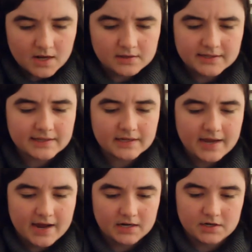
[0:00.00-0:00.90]
Ling Ling
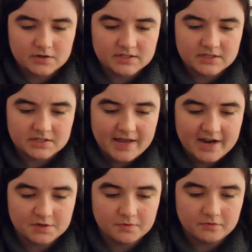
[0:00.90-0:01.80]
hadn't noticed the
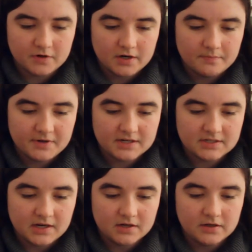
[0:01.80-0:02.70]
sash before, because
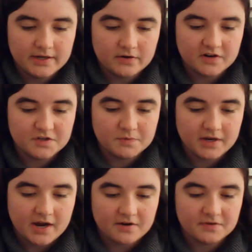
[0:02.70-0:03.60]
Uncle had always been
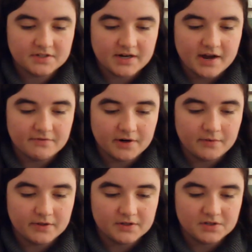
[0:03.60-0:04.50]
careful to cover it
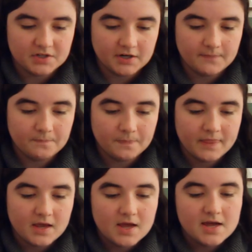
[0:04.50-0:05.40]
with his shirt.
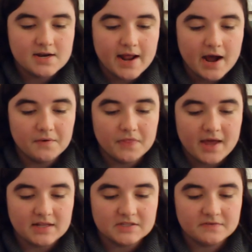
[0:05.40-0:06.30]
Now, with the
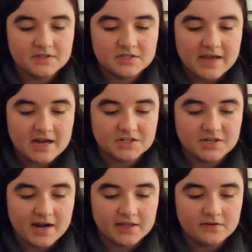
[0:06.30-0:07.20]
ends of the sash
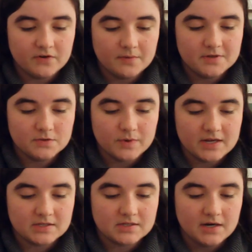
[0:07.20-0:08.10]
dangling from his
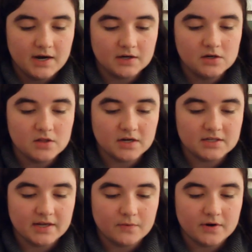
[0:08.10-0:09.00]
waist, Uncle looked
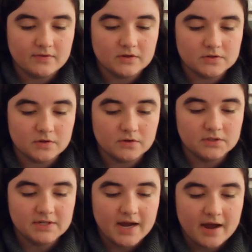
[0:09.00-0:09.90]
like one of those
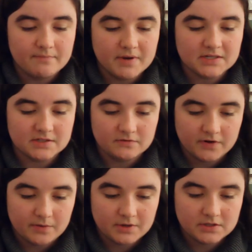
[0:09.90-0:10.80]
old-time peasant
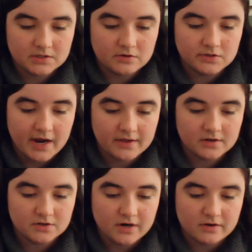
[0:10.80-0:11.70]
farmers who tied
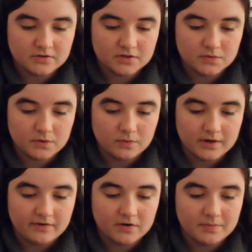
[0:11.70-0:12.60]
their trousers with
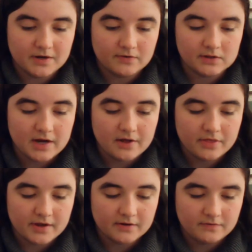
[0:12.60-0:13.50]
whatever bit of cloth
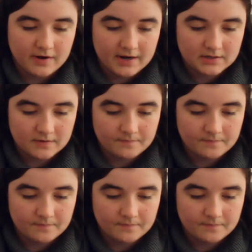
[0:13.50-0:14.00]
they could find.